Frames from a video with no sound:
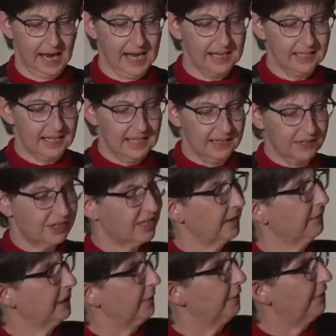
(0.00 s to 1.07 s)

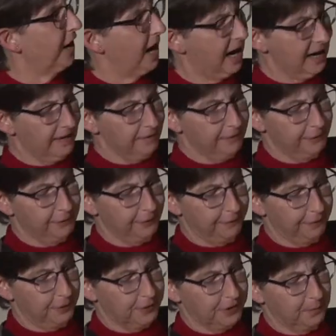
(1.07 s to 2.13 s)
1875, the
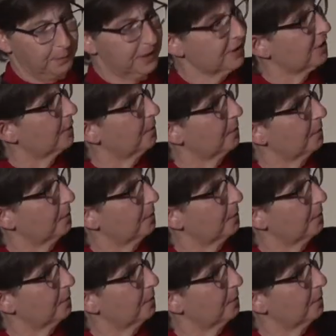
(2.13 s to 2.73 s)
first Episcopal